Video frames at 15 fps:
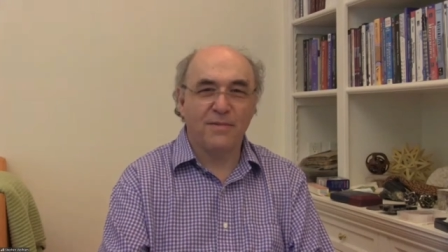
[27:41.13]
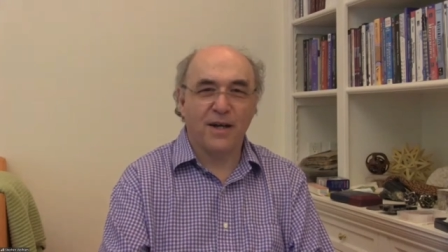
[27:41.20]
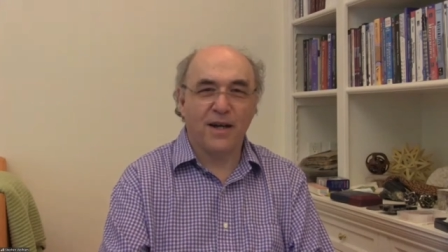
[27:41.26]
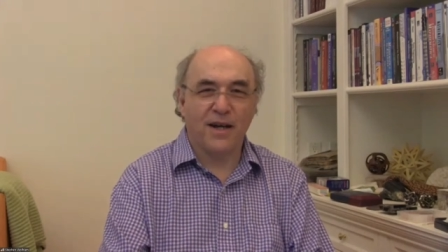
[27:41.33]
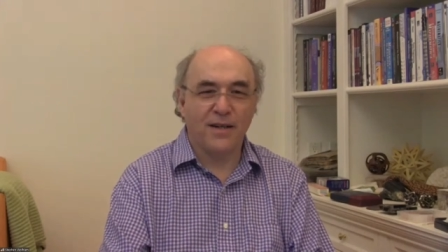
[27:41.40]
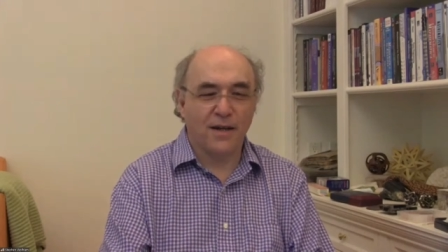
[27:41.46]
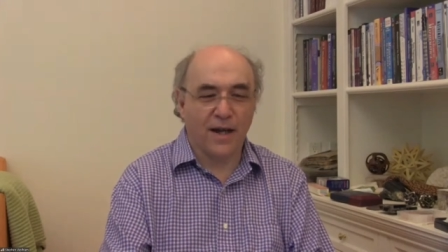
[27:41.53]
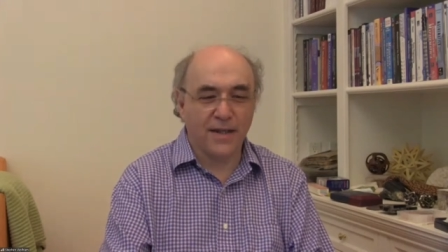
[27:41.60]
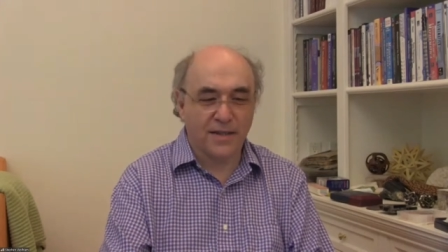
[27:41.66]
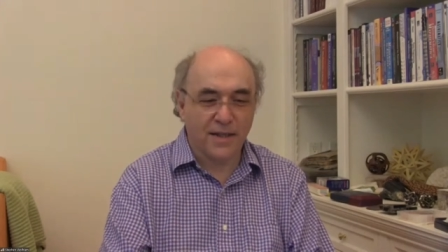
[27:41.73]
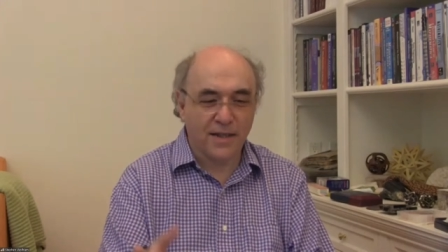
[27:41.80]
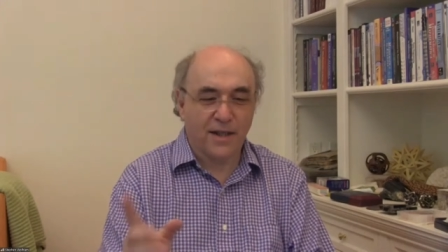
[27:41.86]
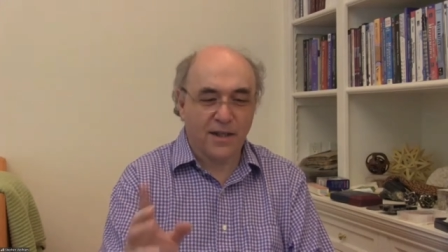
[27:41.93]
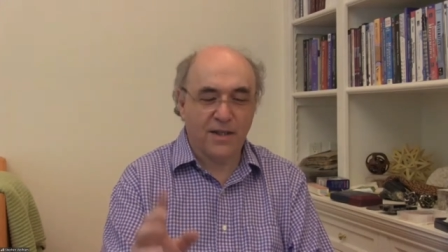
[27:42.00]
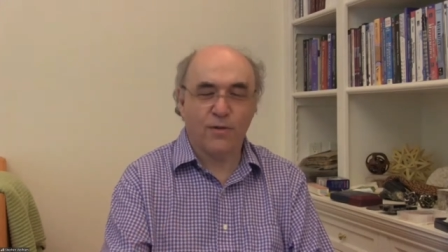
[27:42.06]
I
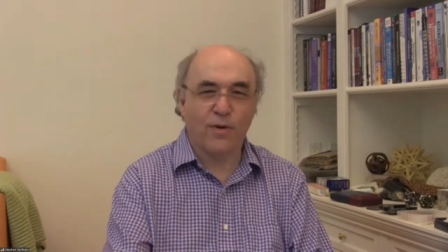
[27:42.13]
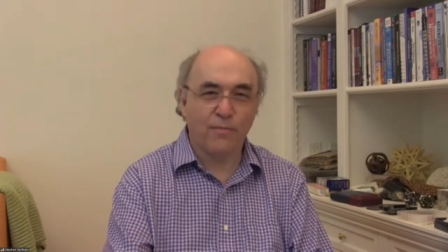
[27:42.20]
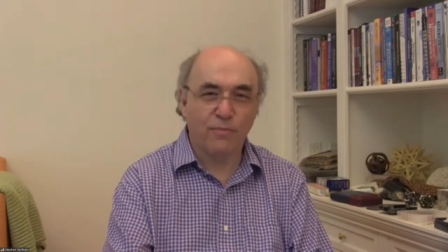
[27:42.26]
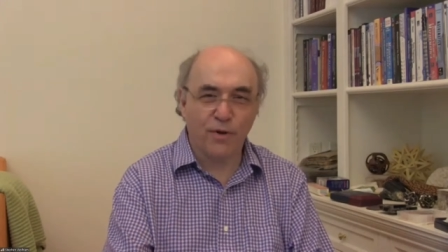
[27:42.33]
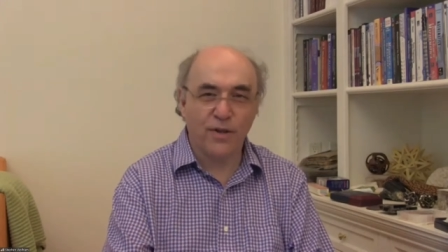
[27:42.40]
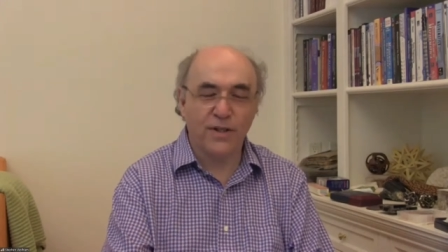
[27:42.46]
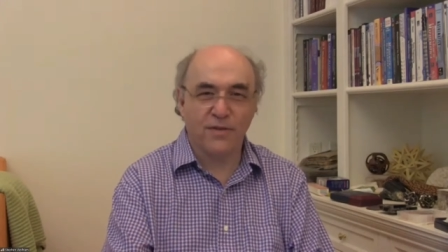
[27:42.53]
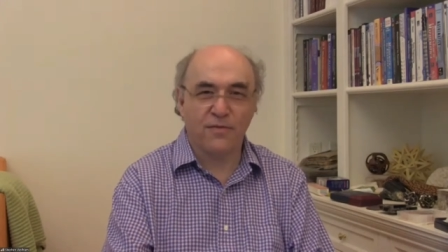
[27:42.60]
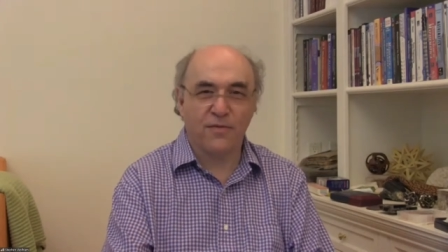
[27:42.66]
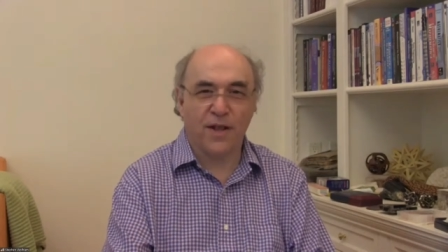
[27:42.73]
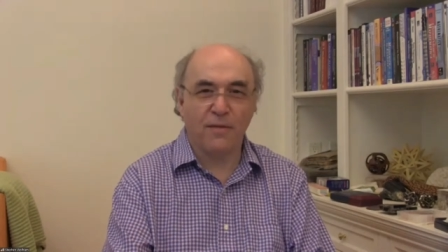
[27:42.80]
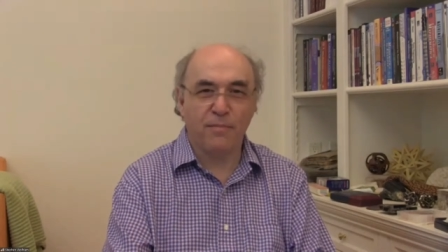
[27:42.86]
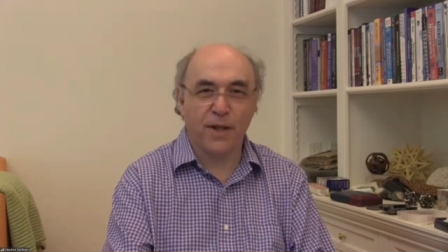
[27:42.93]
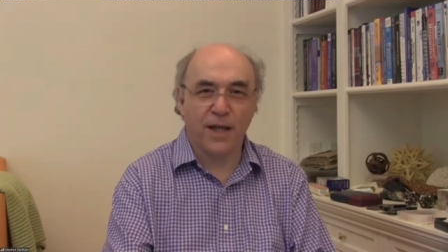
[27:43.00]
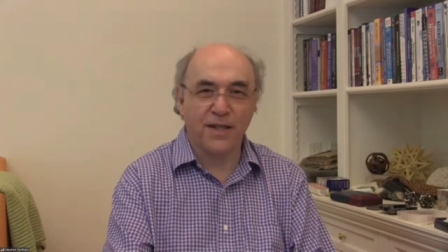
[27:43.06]
did learn at one point to
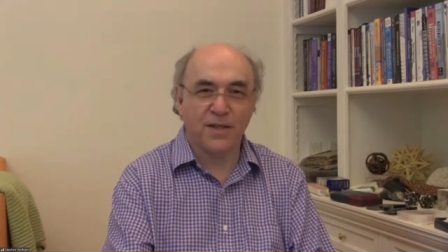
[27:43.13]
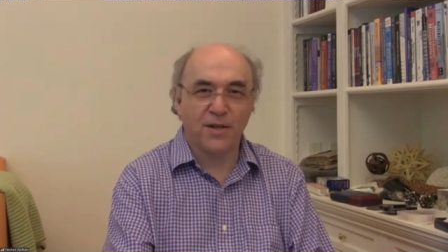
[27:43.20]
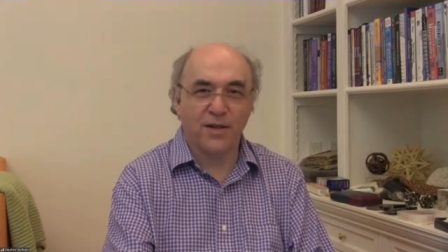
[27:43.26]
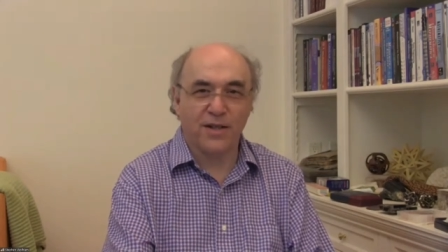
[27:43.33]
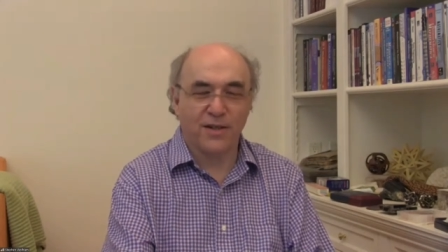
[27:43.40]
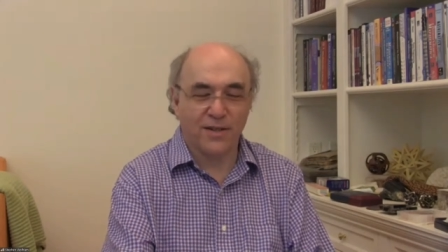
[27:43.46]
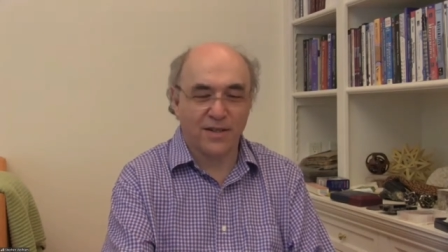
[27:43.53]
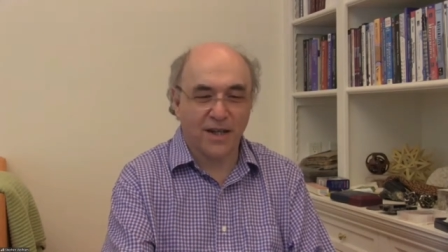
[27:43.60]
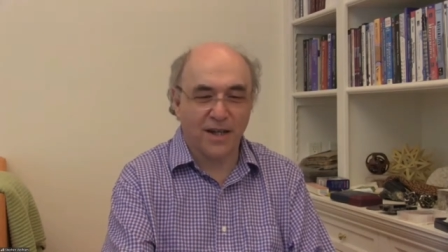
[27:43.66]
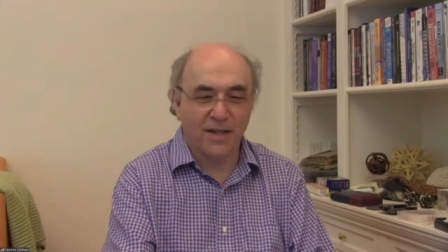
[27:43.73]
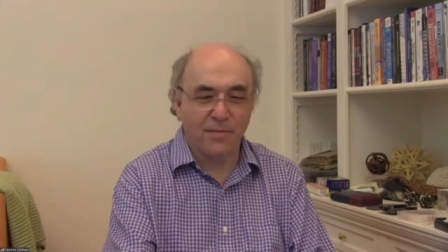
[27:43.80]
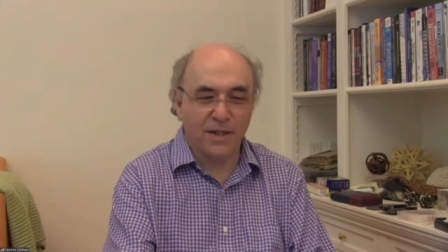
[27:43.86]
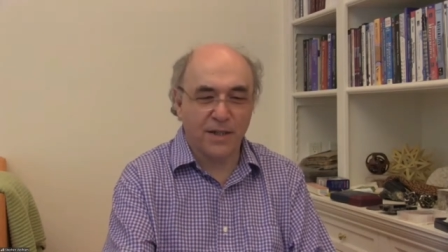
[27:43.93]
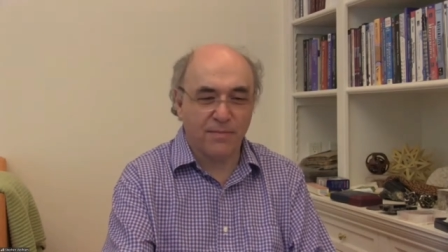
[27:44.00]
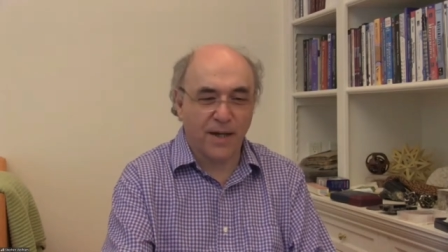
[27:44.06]
fly planes, so I know a tiny
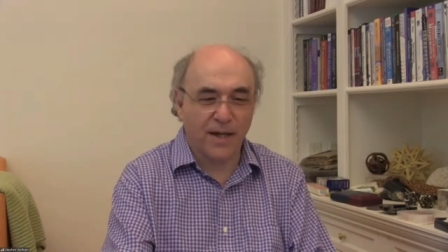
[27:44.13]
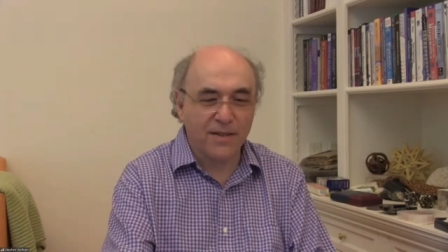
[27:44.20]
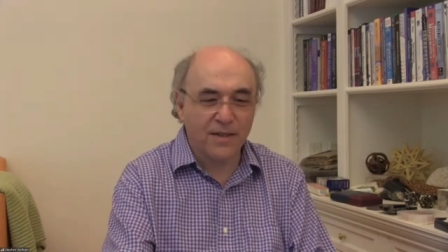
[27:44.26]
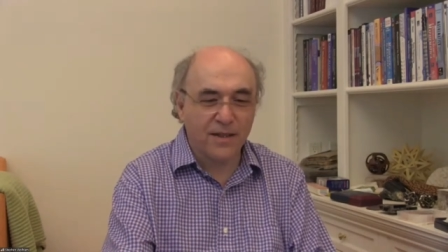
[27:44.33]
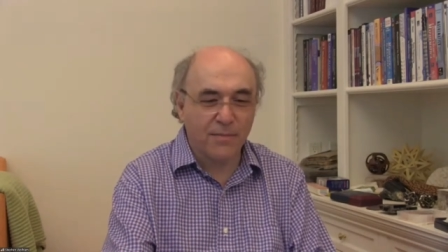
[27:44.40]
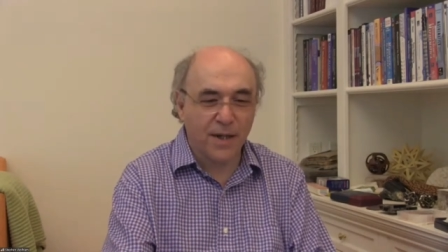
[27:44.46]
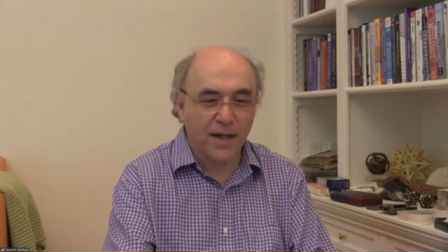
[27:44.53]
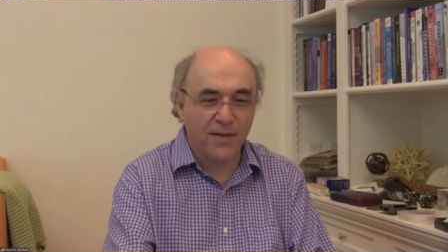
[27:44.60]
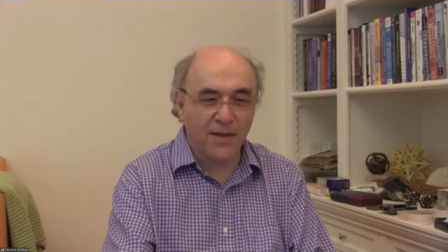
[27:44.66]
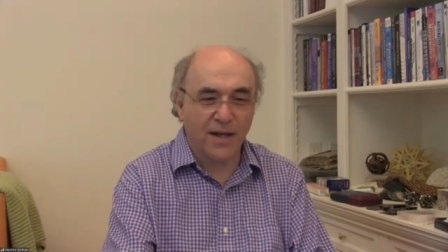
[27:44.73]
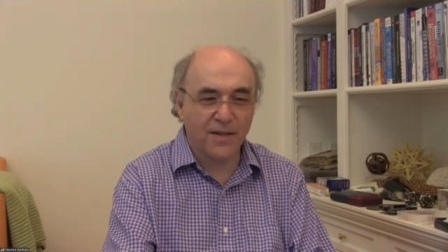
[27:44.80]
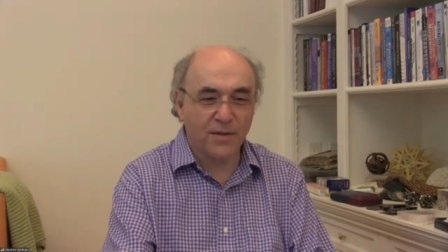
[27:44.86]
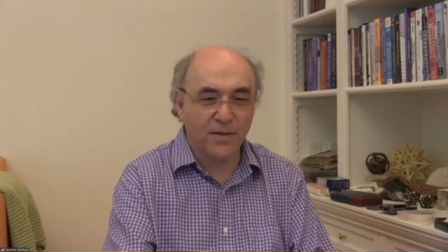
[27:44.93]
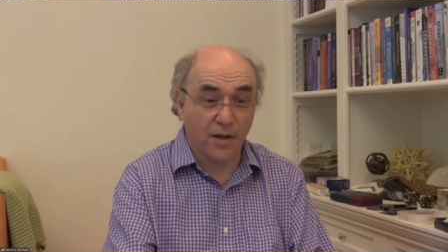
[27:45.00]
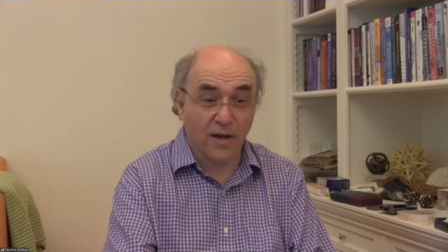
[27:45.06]
bit about that,
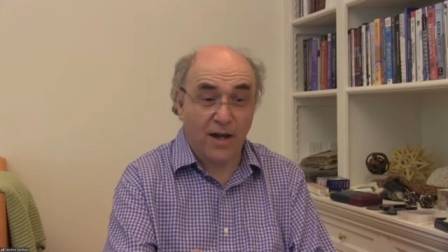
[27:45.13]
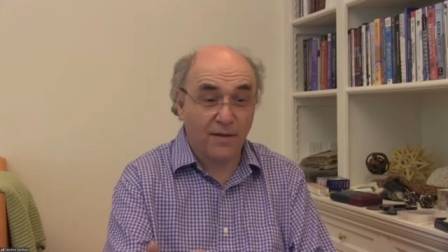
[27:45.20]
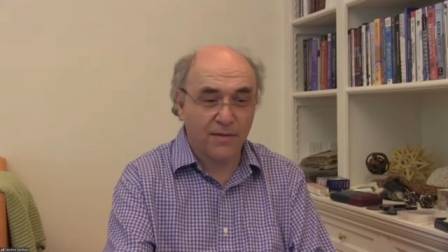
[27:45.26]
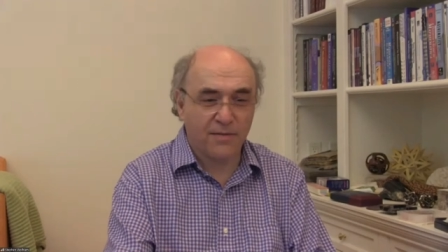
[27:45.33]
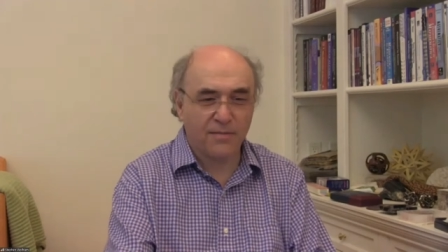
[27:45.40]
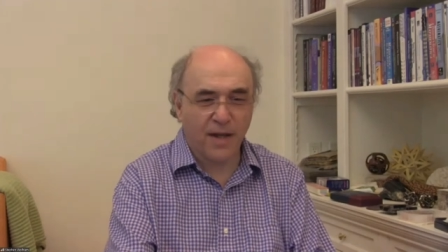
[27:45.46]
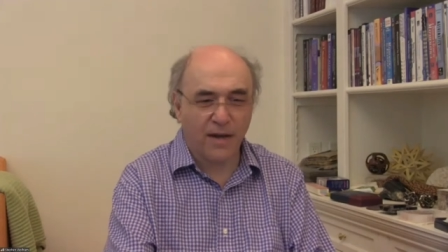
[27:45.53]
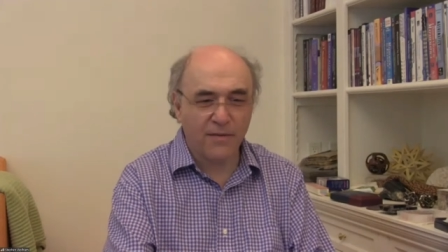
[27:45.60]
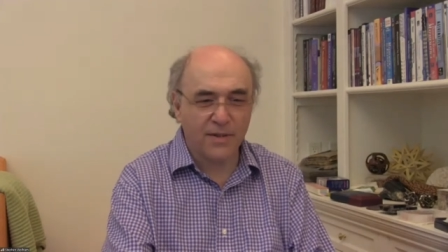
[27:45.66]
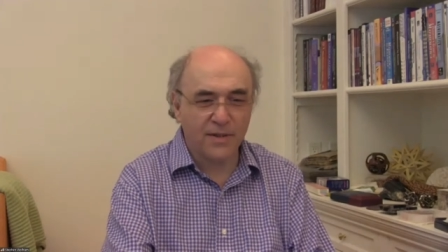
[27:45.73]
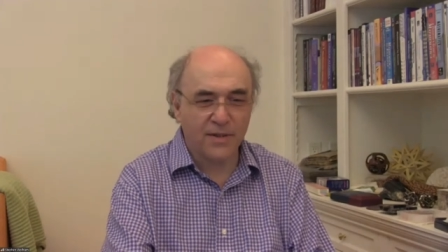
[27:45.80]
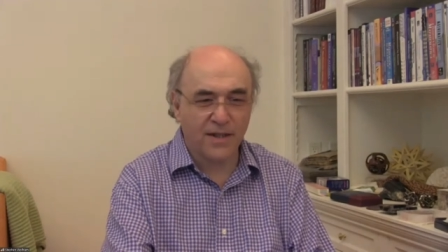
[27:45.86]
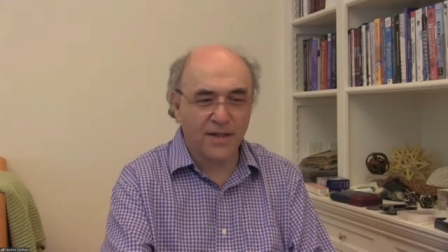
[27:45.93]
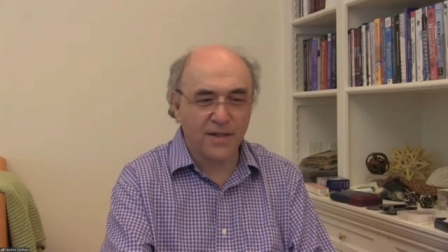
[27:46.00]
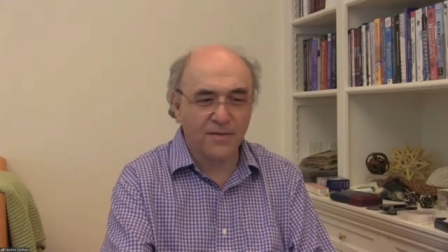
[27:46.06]
although I haven't
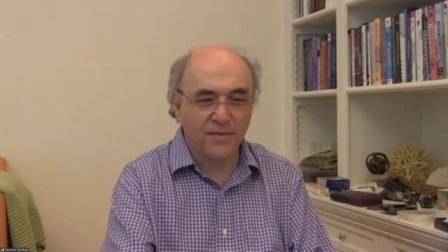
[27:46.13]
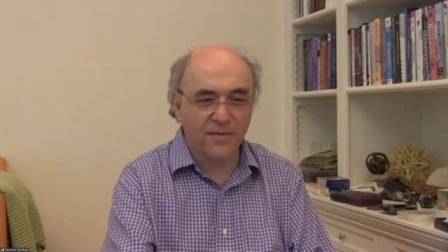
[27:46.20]
done it